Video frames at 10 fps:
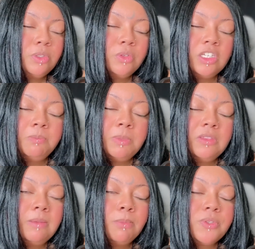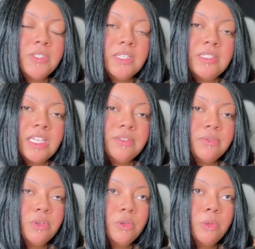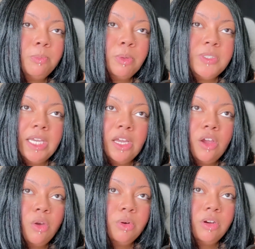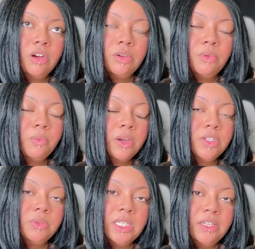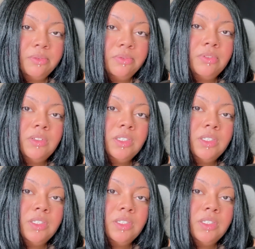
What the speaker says: You could be the most successful bodega owner where you live.